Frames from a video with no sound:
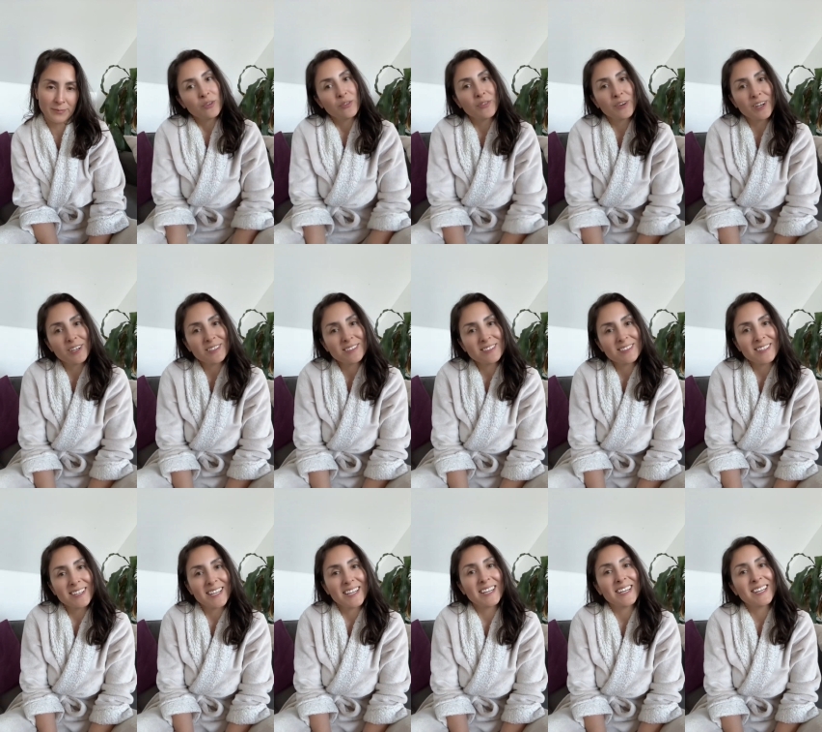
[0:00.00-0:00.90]
First,
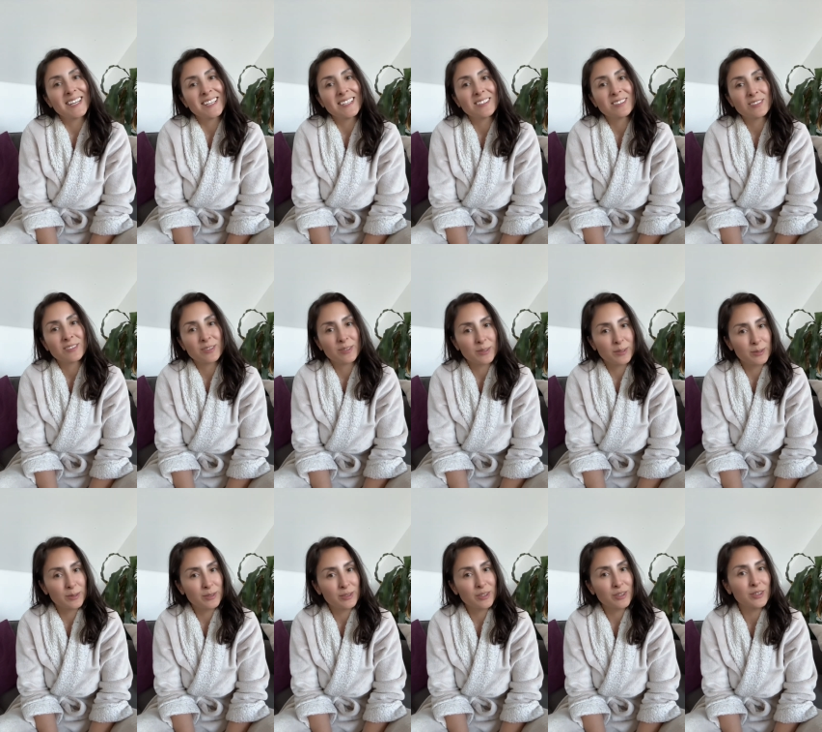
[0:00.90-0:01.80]
it is
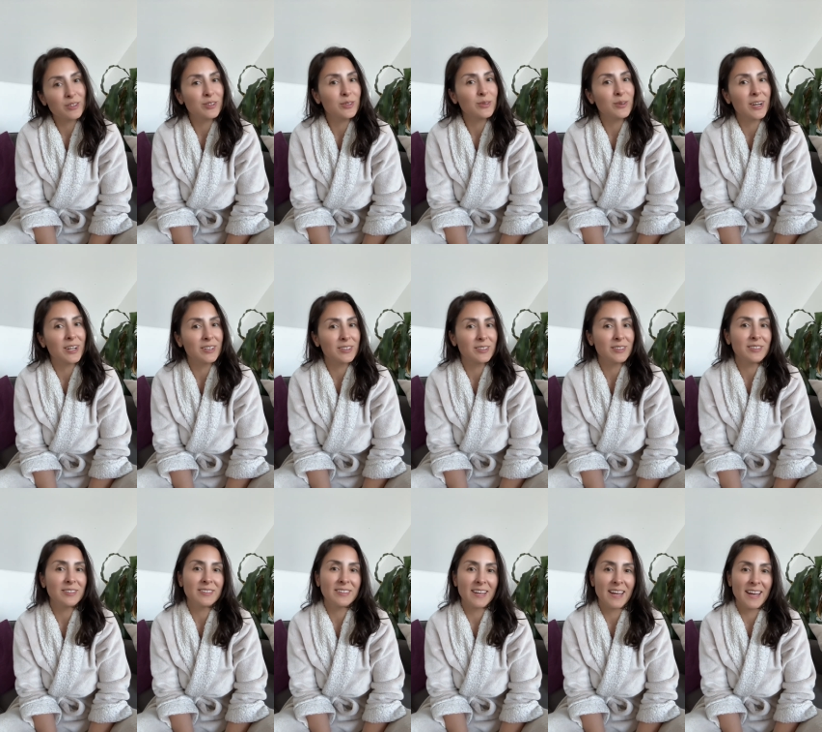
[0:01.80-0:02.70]
crucial to
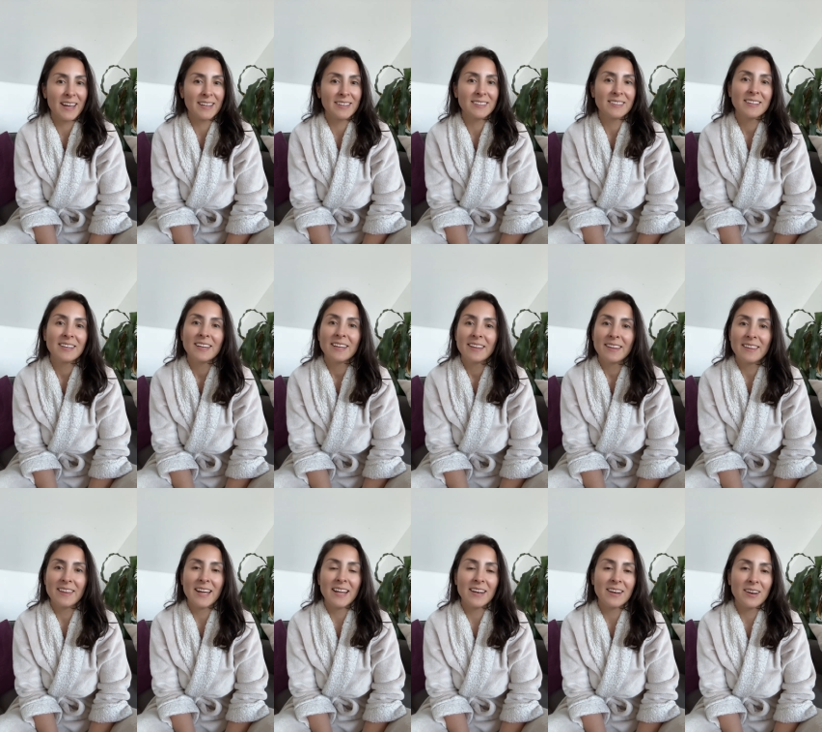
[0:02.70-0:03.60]
understand
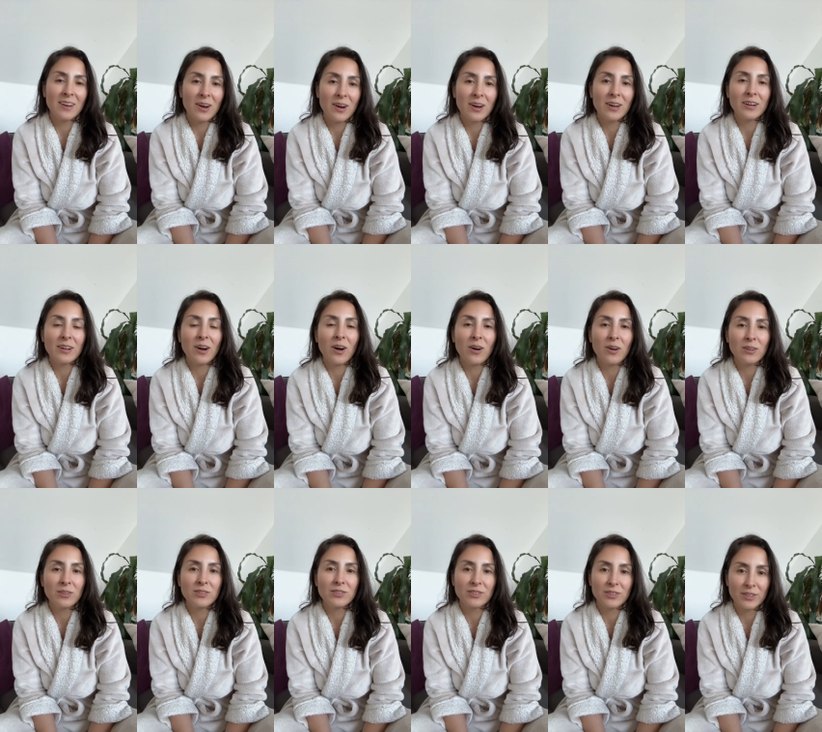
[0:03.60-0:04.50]
that not all
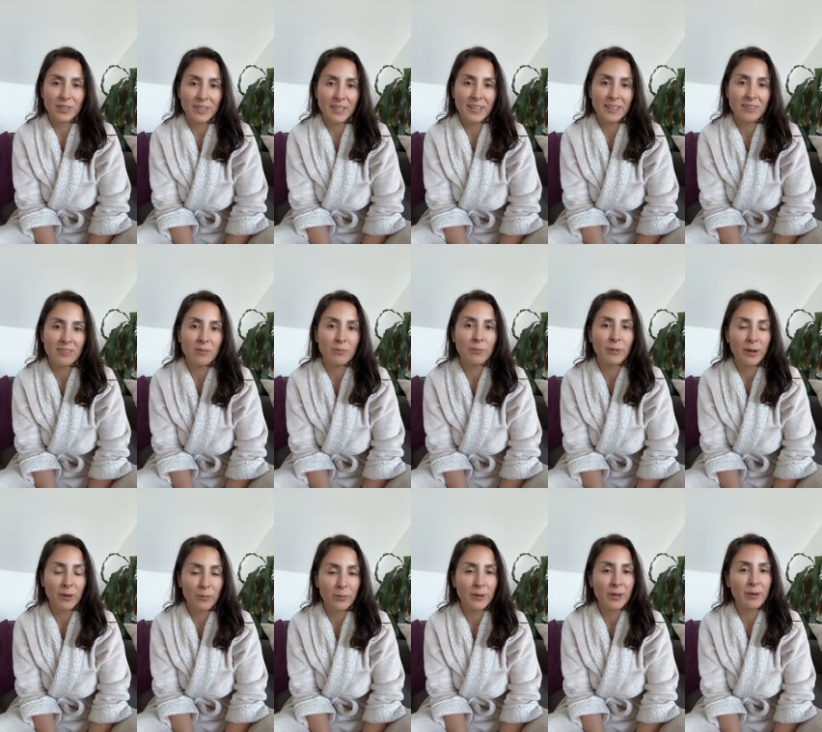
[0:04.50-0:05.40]
surrogates
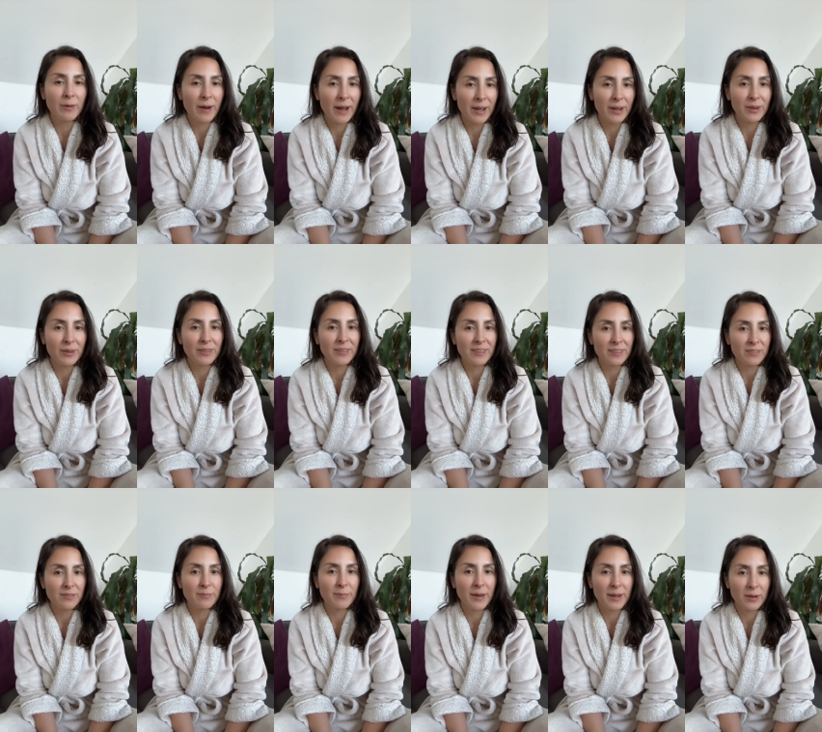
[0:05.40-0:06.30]
will require
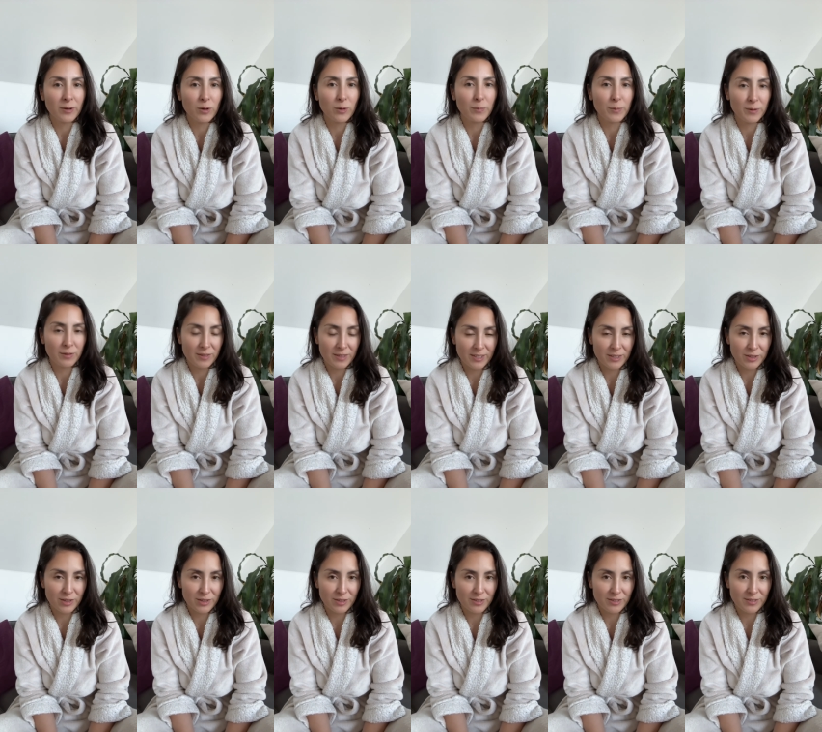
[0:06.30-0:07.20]
these medical
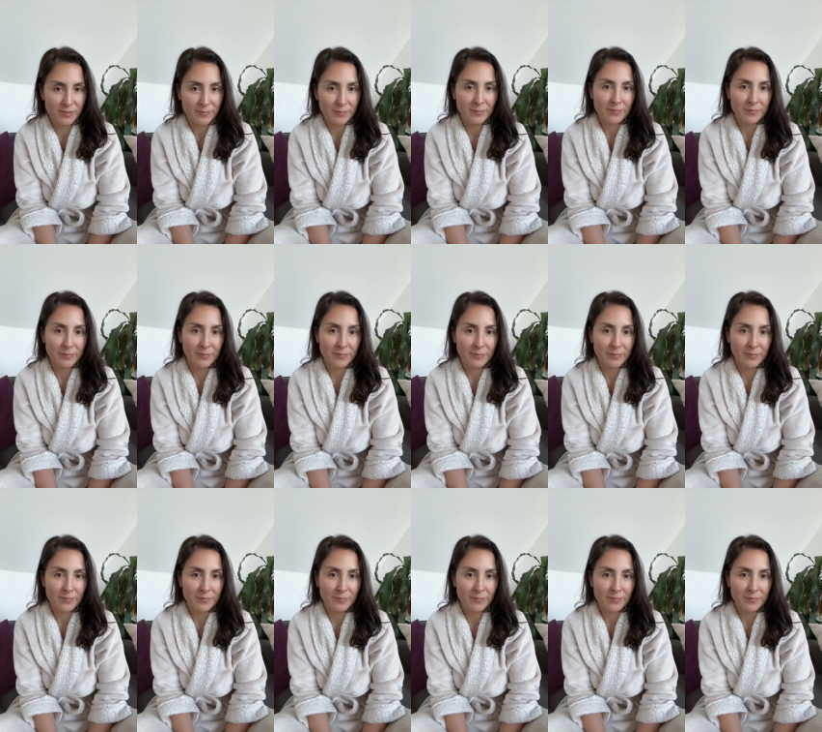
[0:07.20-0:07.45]
procedures.